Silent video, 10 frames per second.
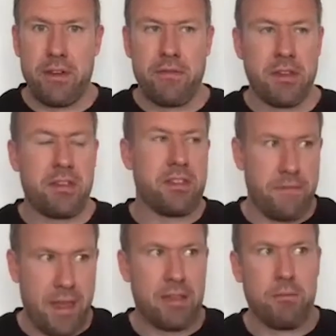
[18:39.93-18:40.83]
versus the
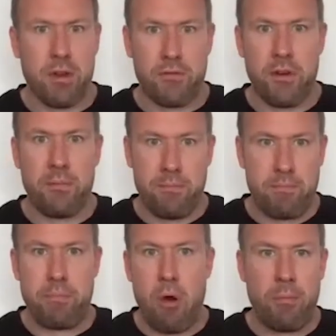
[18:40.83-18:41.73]
fact you work for
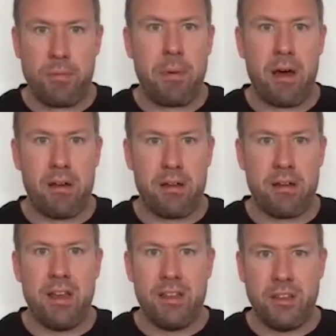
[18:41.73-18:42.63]
Bob's Bar,
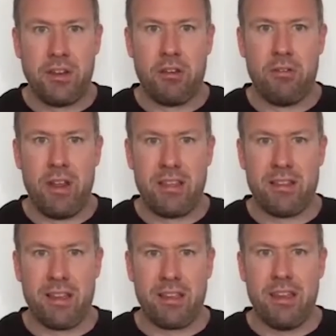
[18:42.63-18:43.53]
it's
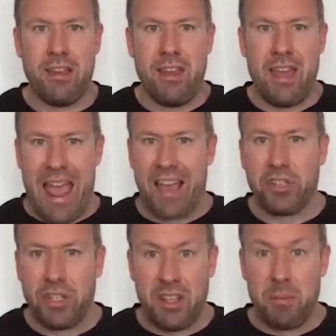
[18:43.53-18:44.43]
like,
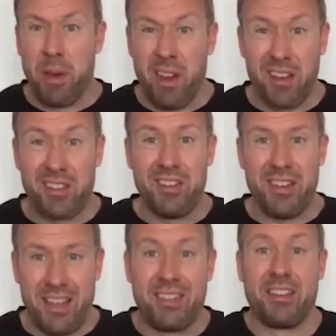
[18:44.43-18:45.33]
actually the person
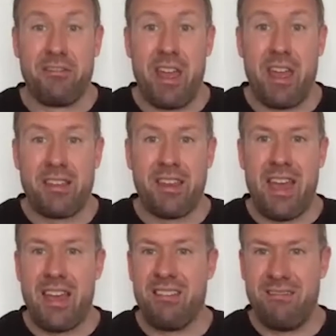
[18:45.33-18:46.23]
is the creator,
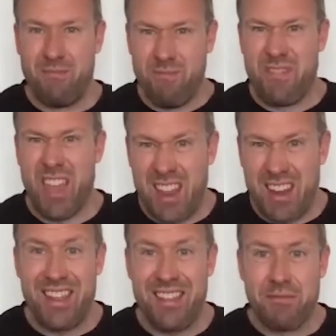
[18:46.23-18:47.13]
and their
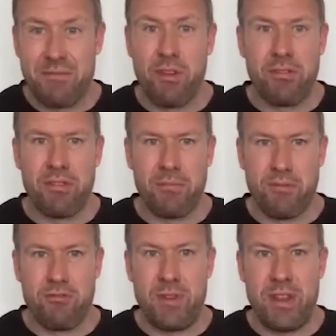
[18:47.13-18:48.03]
needs and wants are
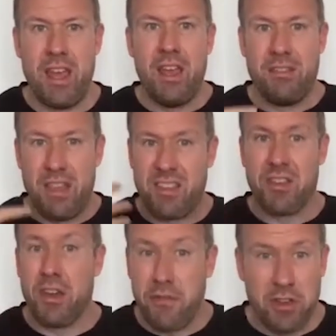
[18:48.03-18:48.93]
probably, their
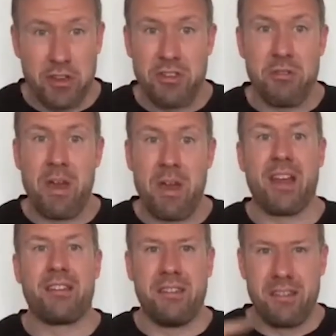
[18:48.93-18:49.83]
desire for good
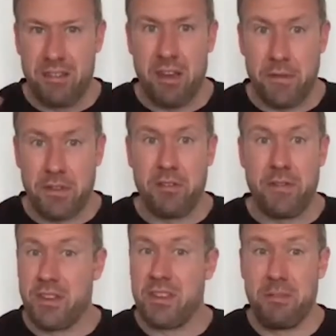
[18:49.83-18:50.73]
UX, their desire for certain
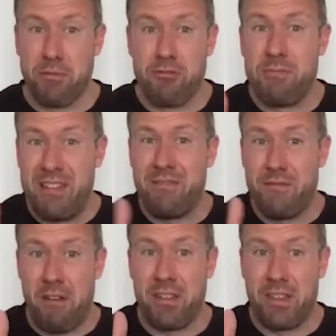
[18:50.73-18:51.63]
features is probably
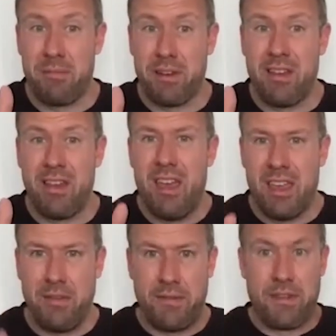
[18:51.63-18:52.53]
very similar,
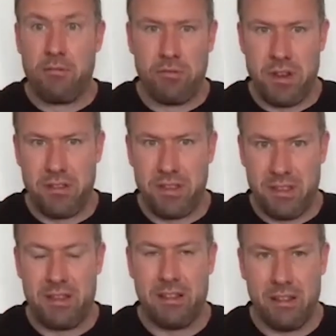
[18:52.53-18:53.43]
even if their audience is
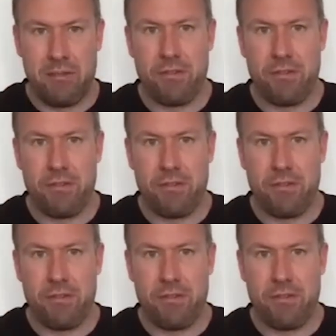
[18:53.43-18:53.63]
a little different.